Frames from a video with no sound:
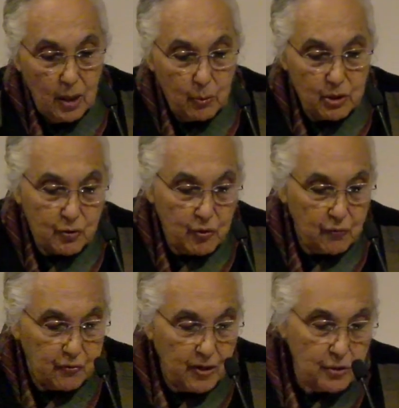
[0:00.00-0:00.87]
which
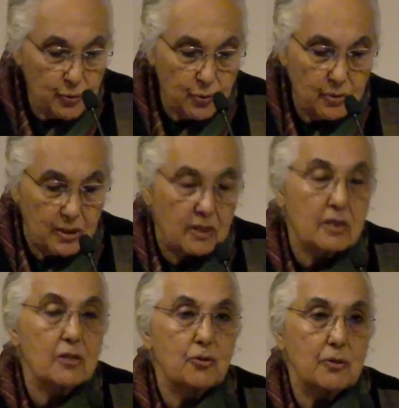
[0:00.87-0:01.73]
refer to
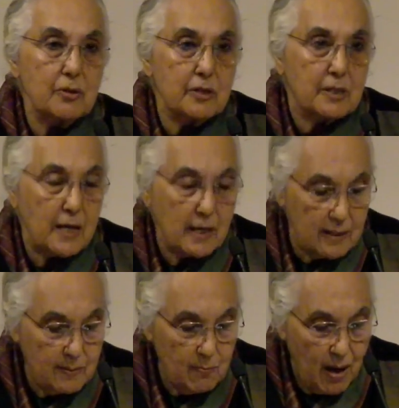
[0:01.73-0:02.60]
decisions
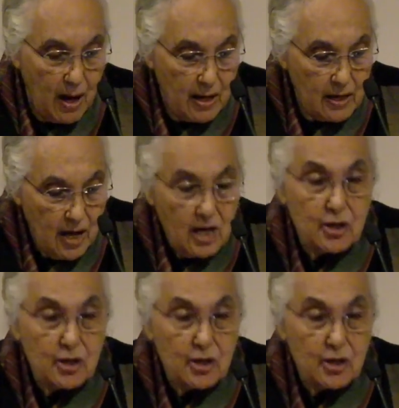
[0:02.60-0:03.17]
taken by